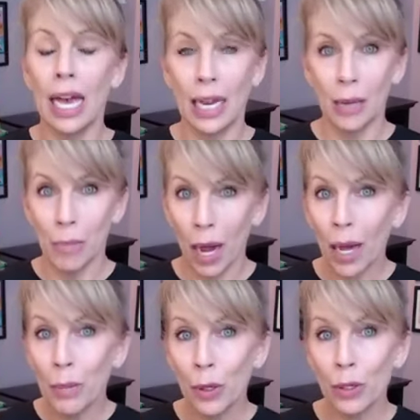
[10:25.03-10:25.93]
And in
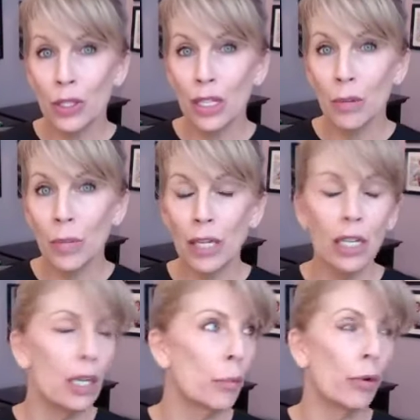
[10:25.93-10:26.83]
my personal
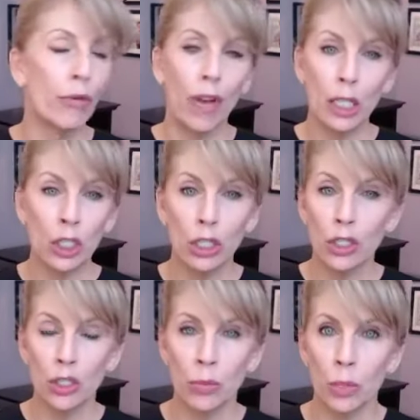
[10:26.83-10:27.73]
opinion and professional,
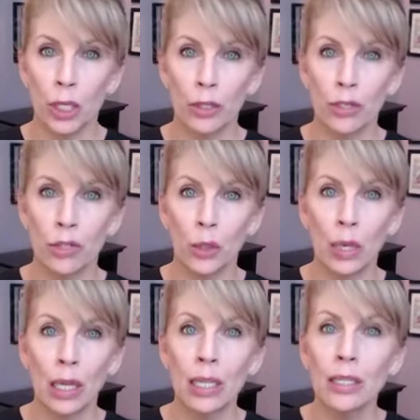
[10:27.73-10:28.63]
just from years of
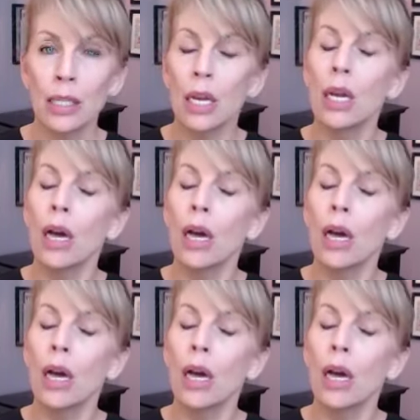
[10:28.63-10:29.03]
doing this,